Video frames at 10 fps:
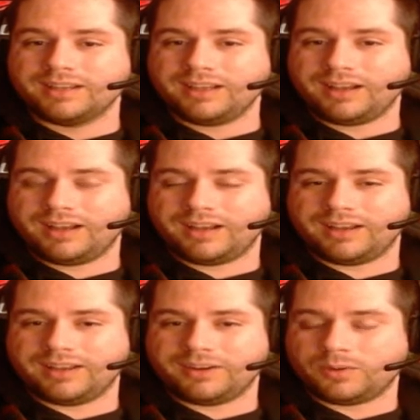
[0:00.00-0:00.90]

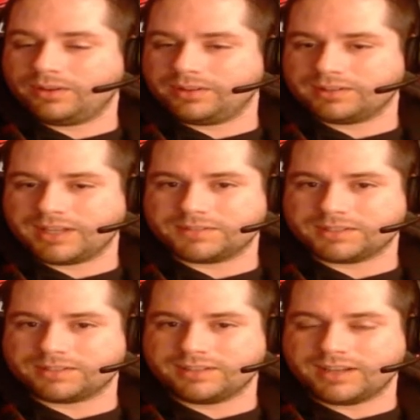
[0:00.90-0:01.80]
you know, all these
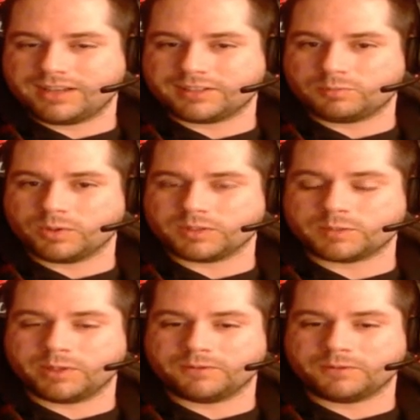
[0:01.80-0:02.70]
leftists support this
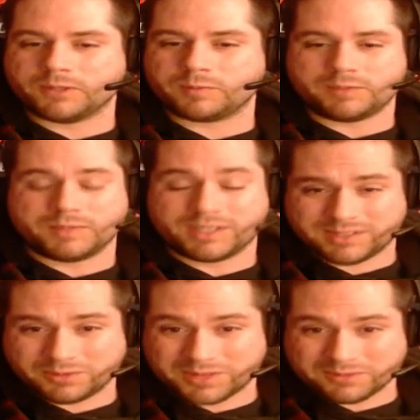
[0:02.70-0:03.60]
bill in the first place because
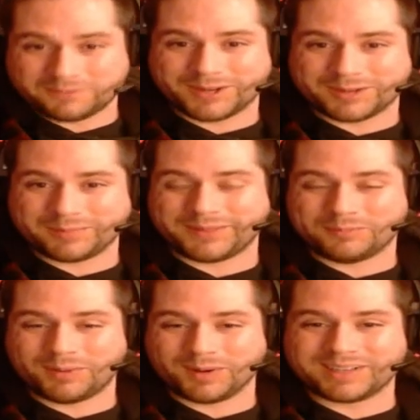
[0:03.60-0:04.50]
they don't give a fuck about the
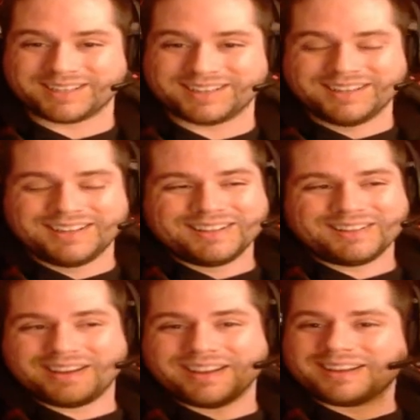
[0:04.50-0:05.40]
market,
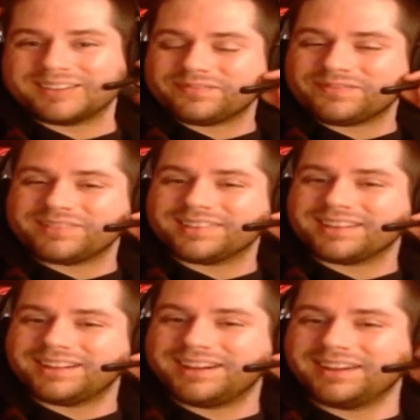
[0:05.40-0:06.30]
like,
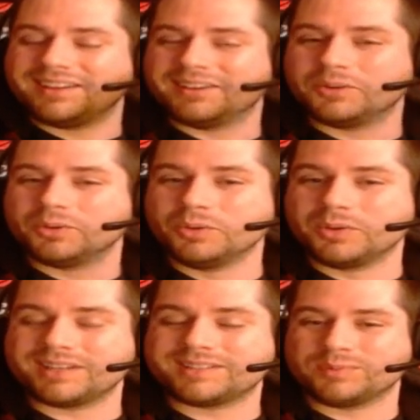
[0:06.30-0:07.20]
or who
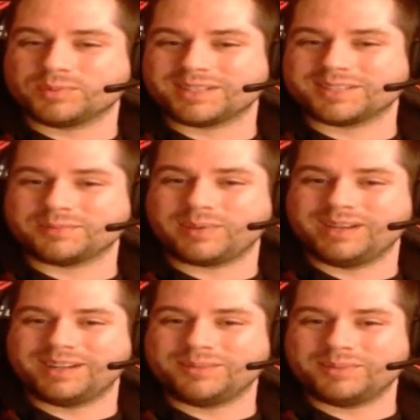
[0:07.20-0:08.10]
gets to
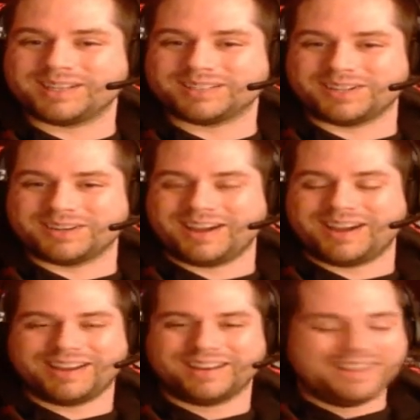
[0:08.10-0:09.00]
participate in it because they're
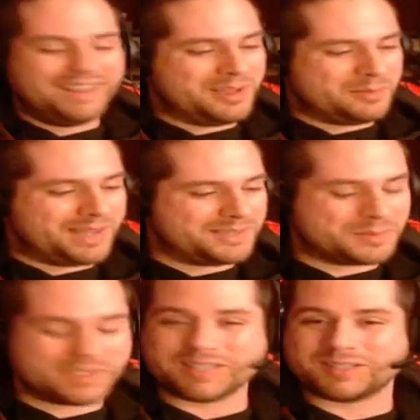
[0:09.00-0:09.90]
not about to
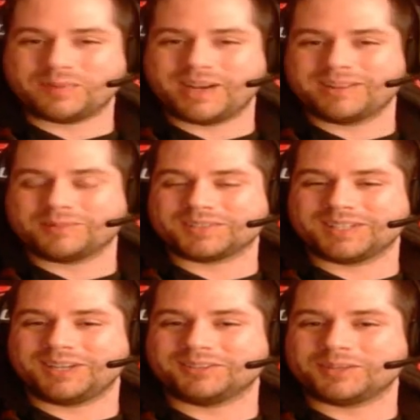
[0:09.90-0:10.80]
participate in
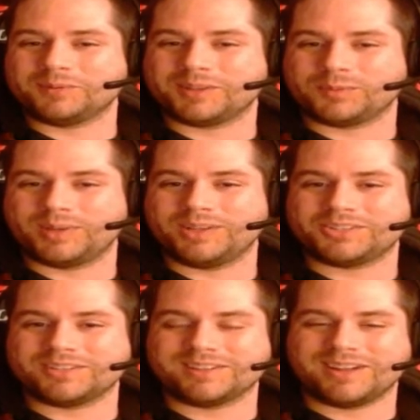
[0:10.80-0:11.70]
themselves. They want their
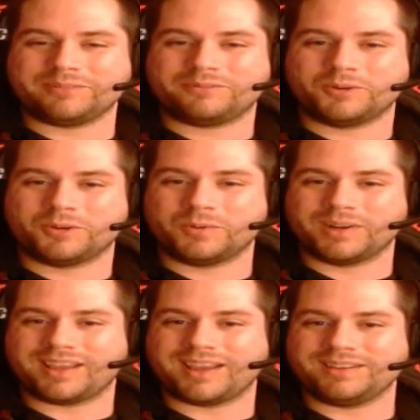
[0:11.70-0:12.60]
pensions, not
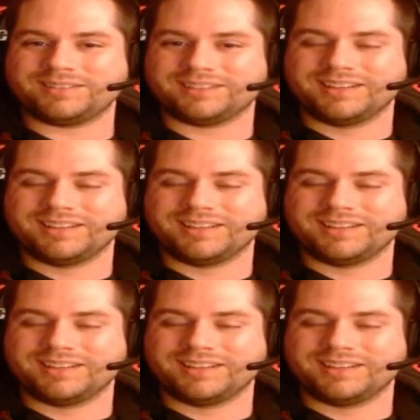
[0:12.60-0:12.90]
401ks.